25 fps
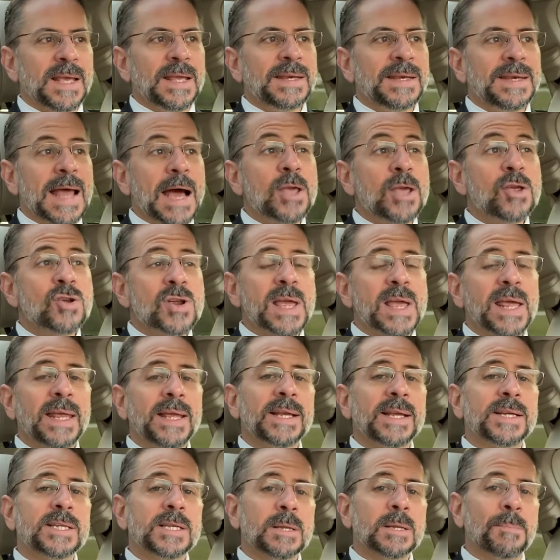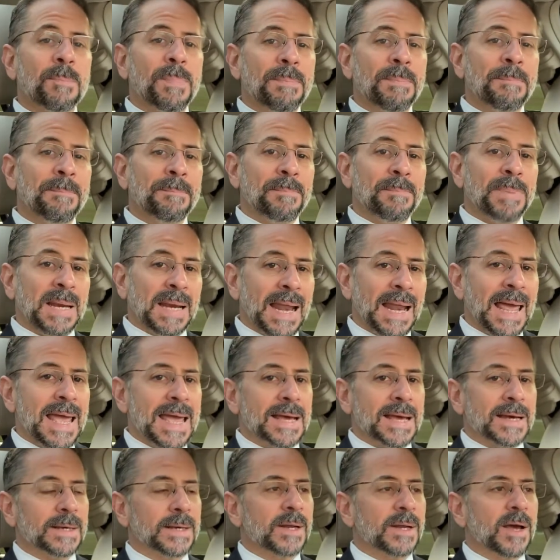Now you're getting into the
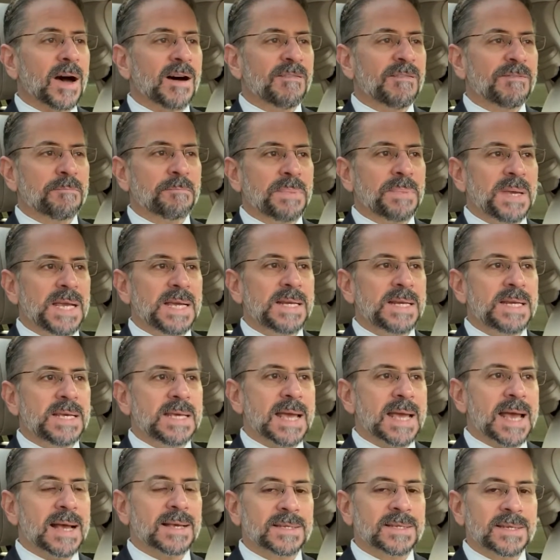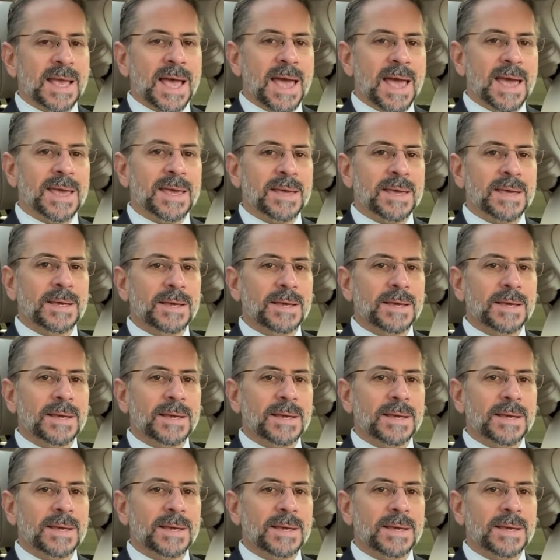plan of PDSA.